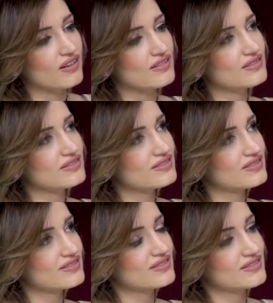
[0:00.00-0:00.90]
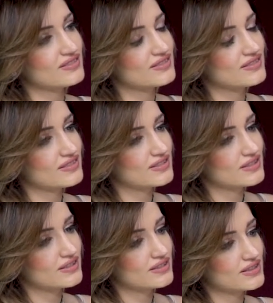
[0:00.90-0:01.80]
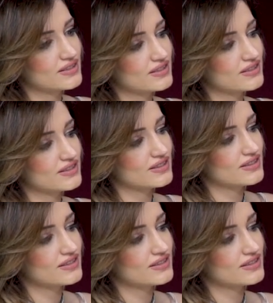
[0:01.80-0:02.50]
This person isn't speaking.